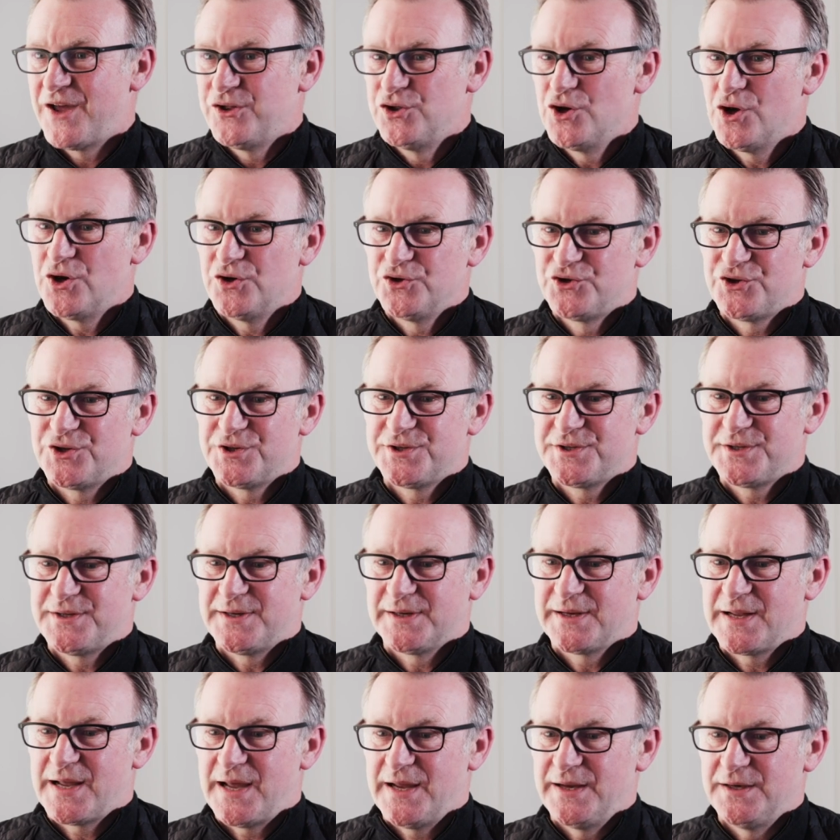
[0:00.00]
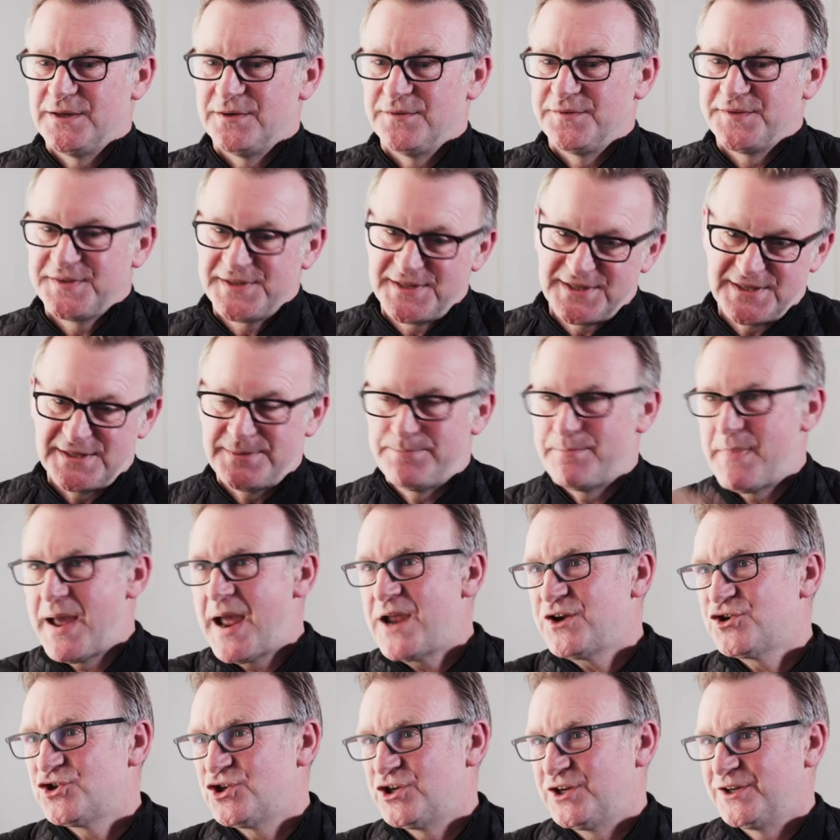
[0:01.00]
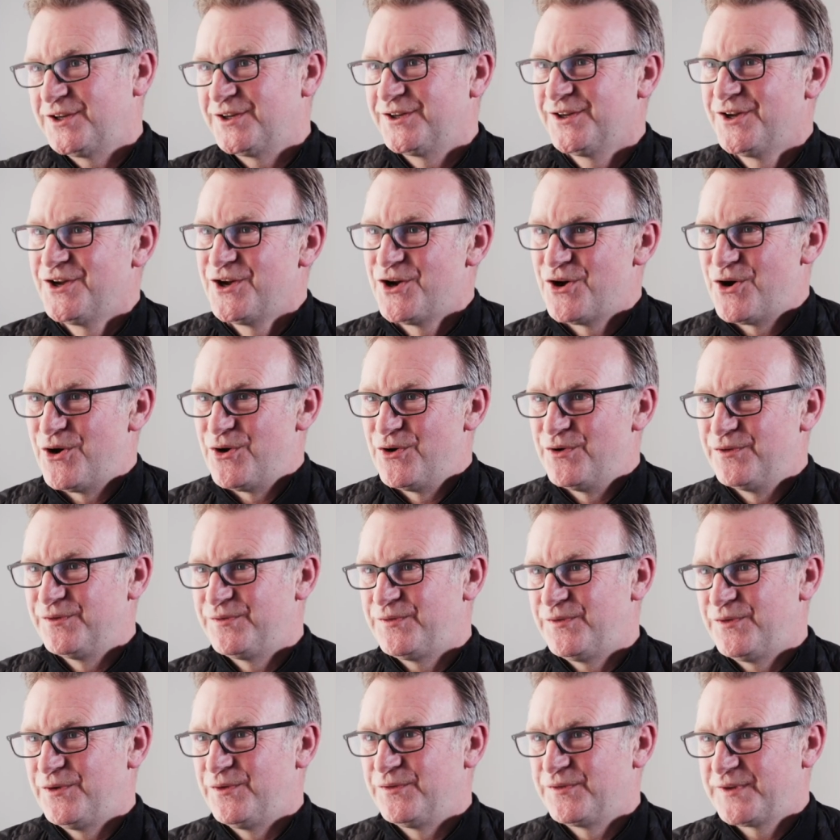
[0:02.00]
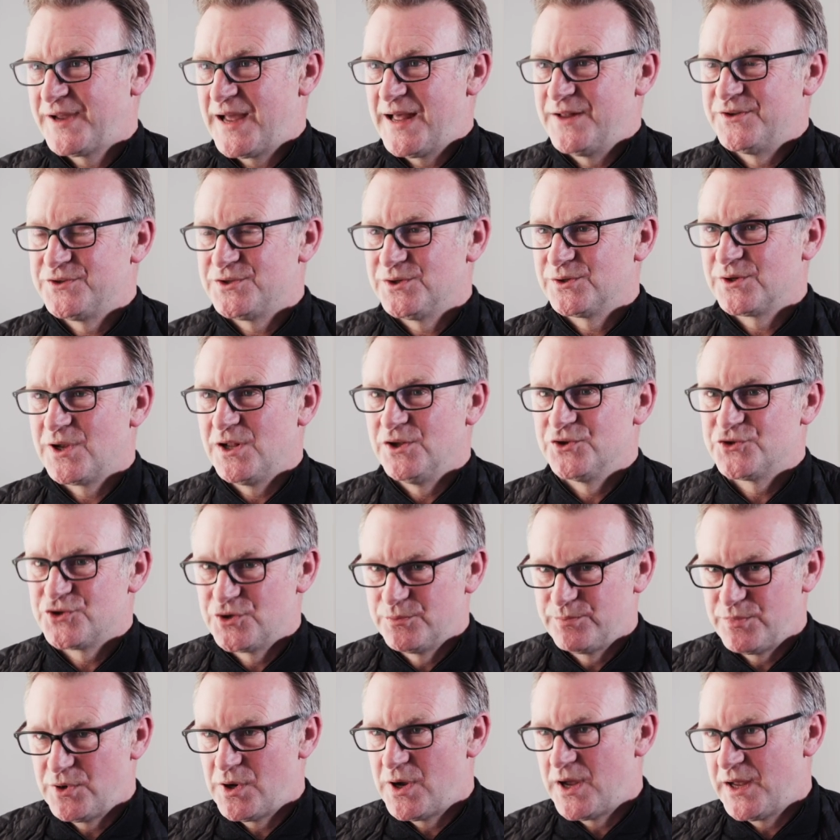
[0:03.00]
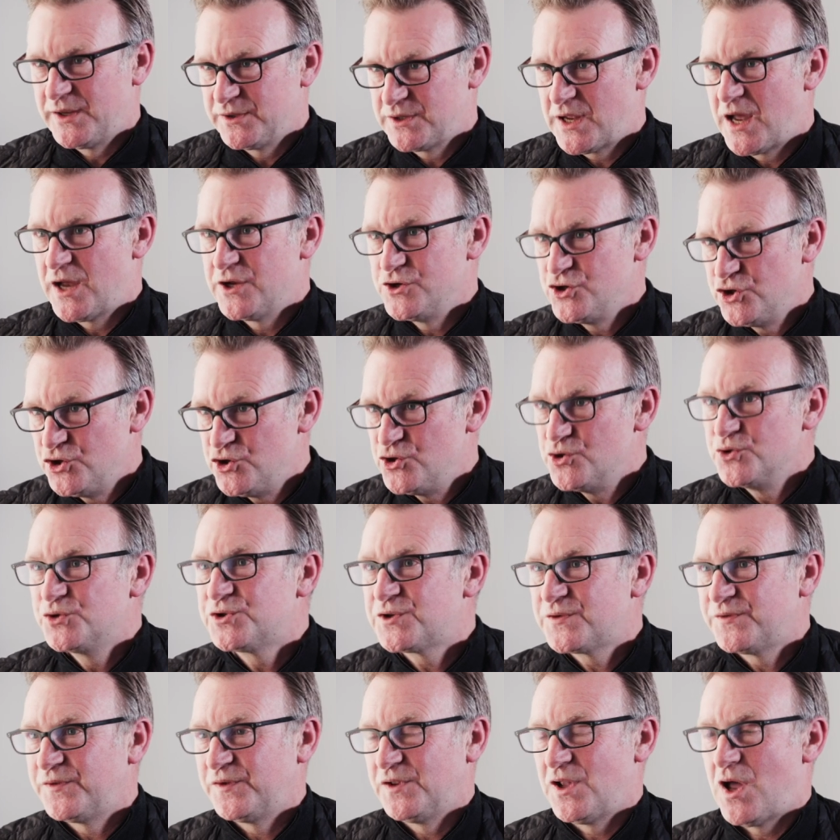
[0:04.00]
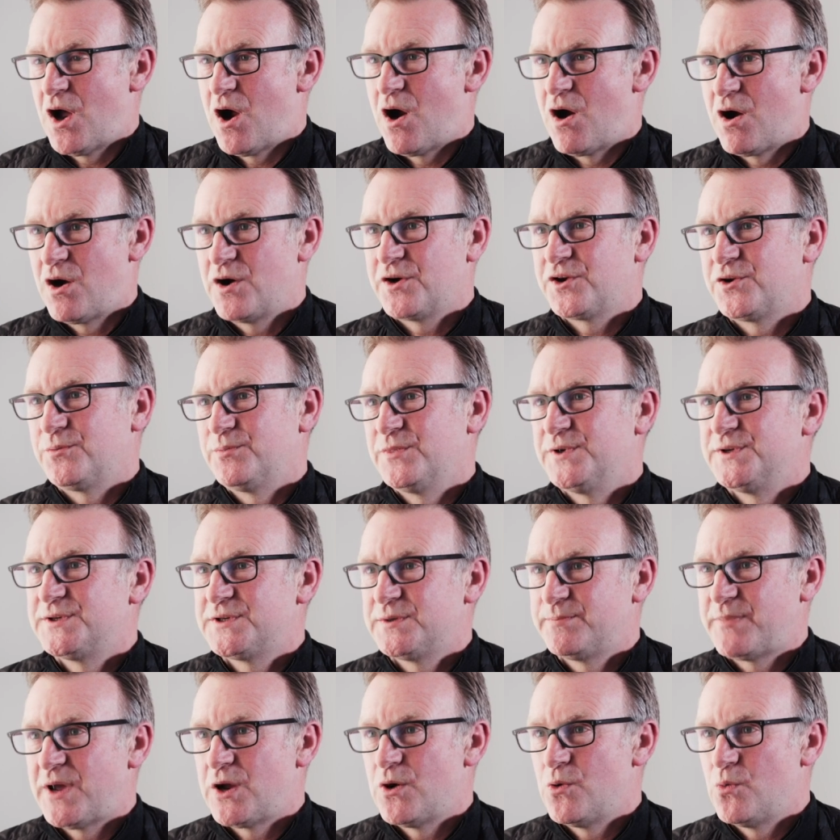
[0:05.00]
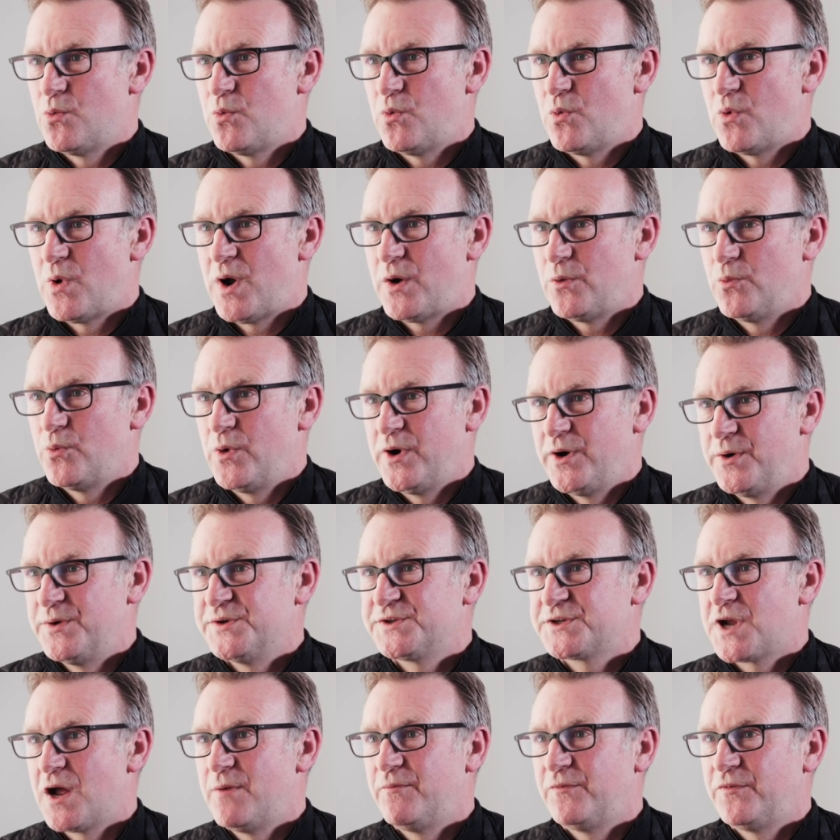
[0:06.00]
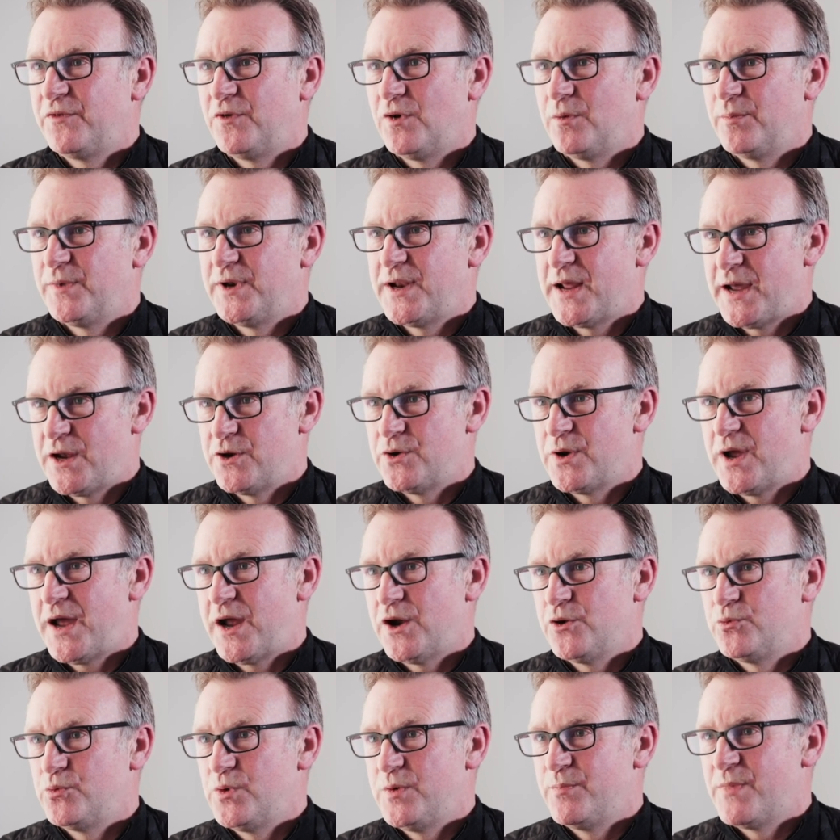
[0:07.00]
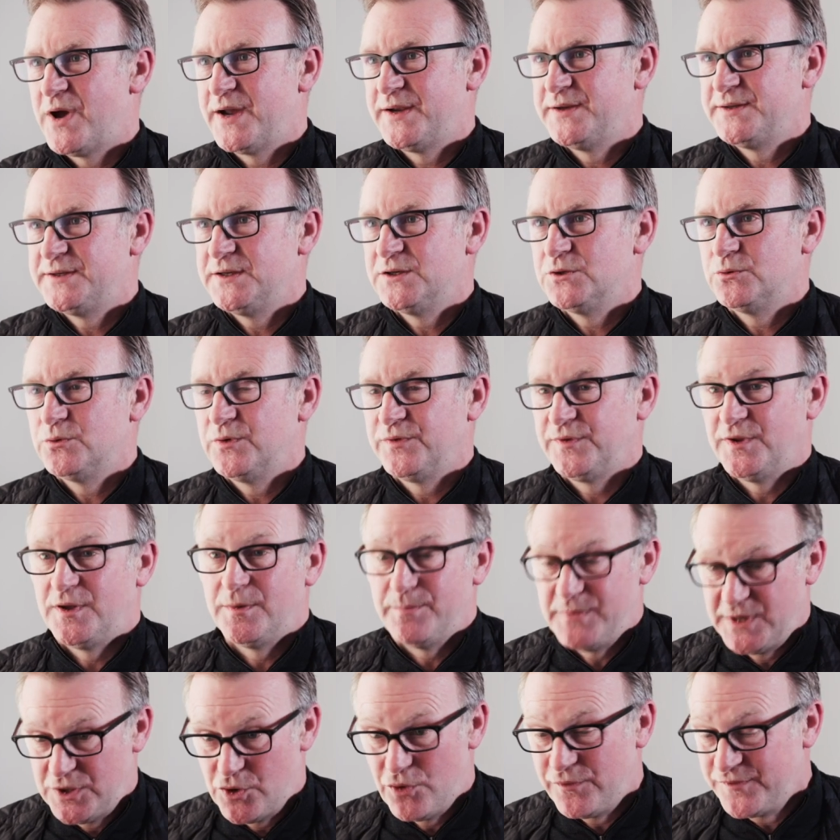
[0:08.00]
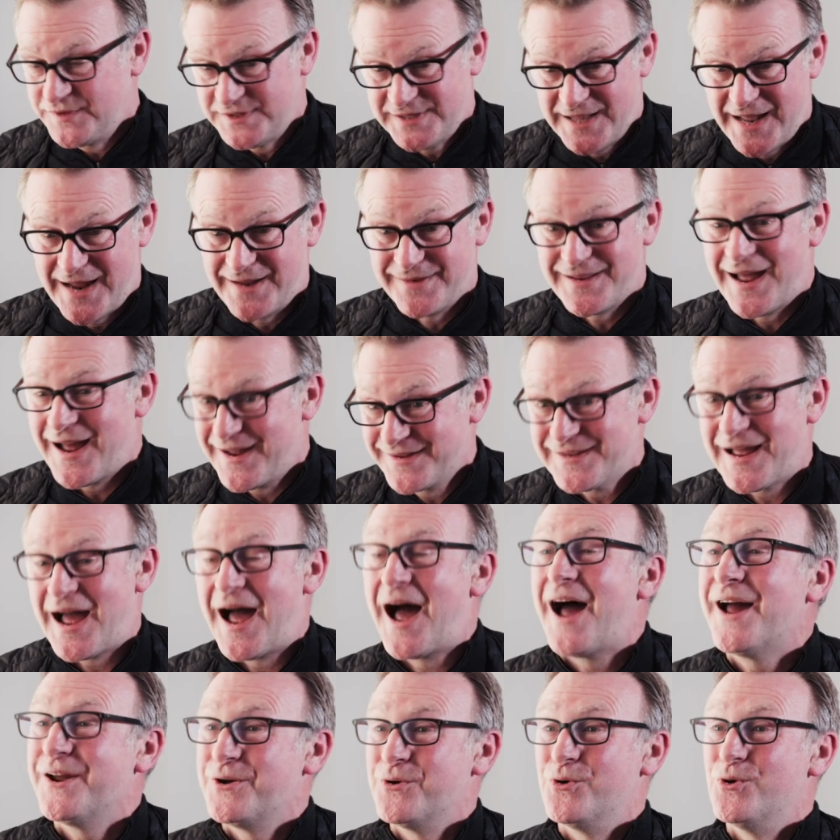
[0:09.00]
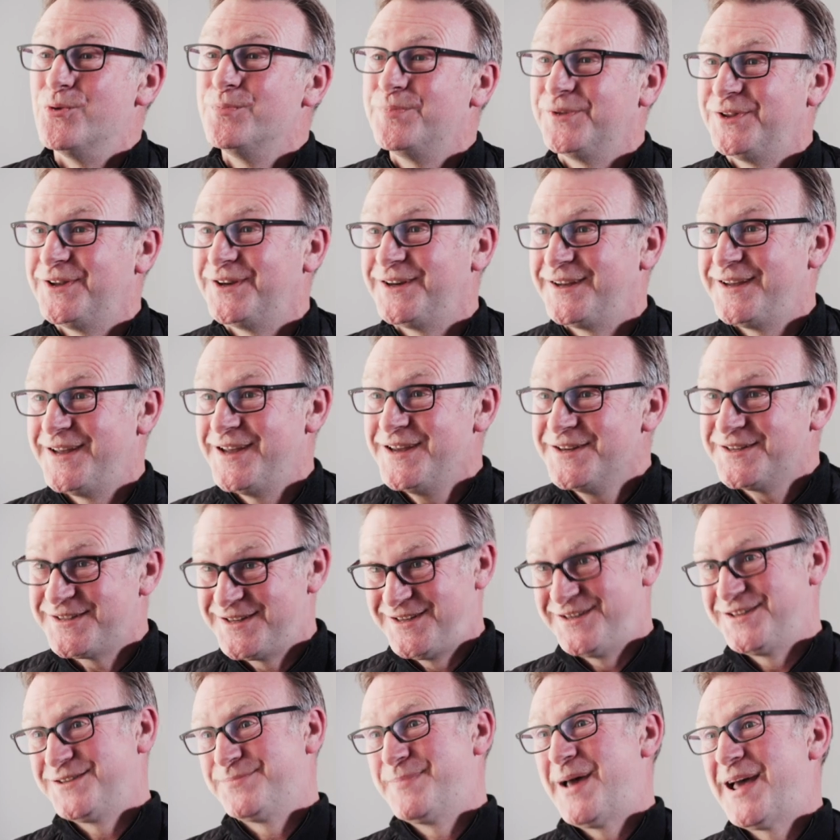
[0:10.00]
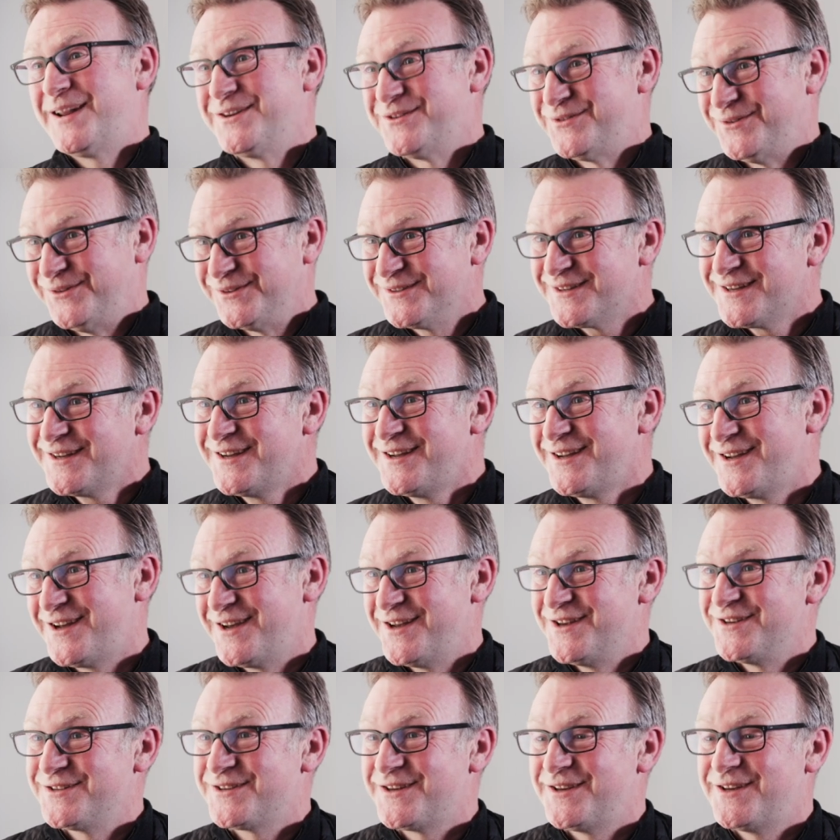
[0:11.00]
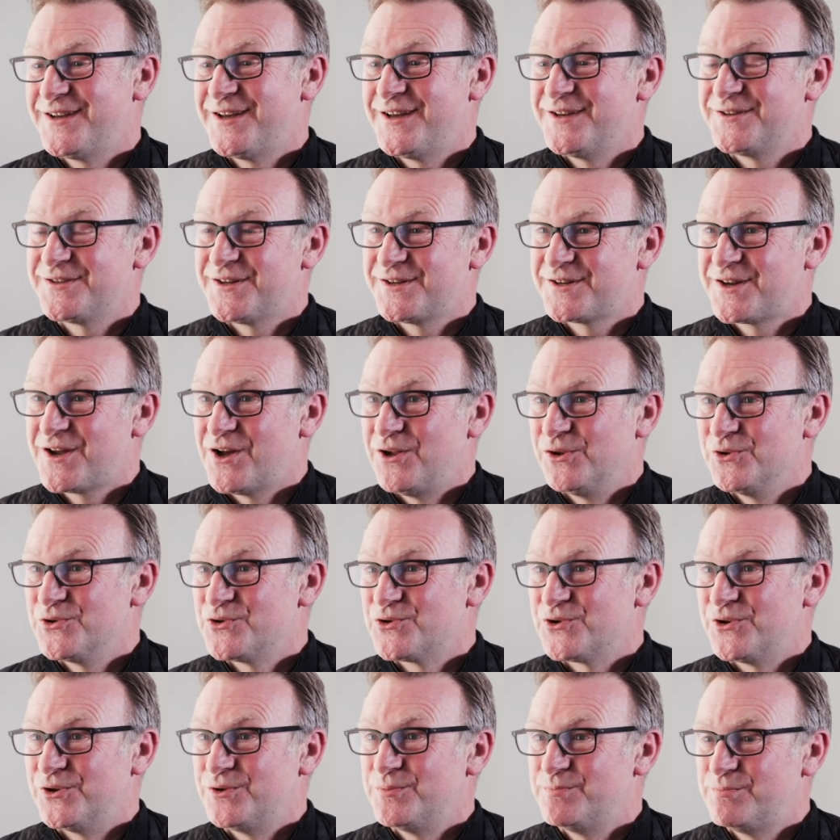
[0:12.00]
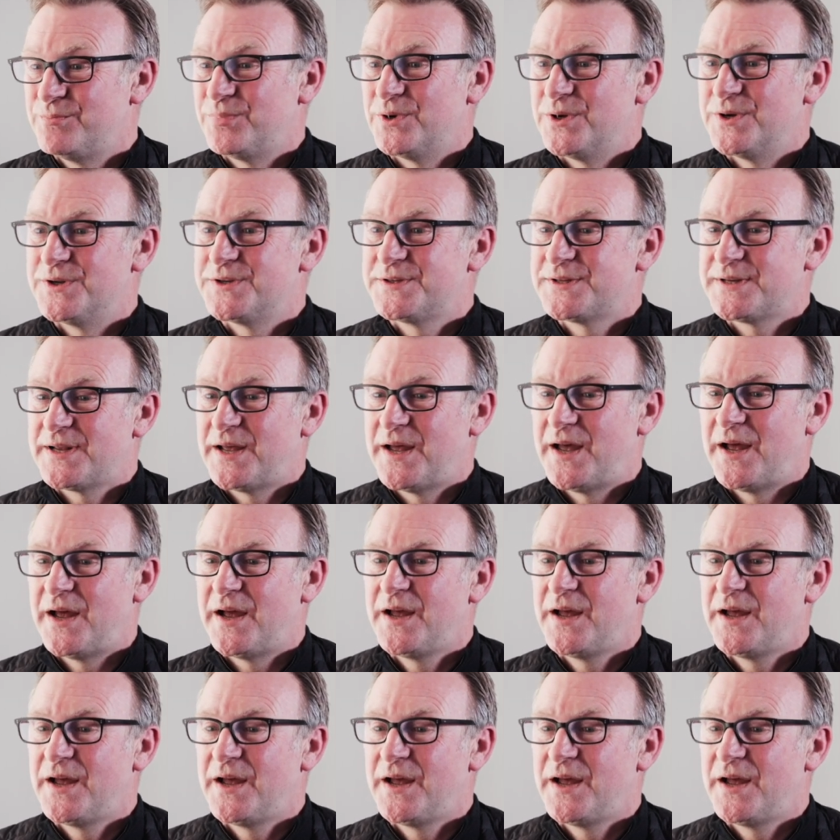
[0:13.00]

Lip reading: not just a kind of smashing of cancel culture, but a useful argument about where it's come from and how we might deal with it. I mean, obviously, I hope that it is dismantled as a culture, but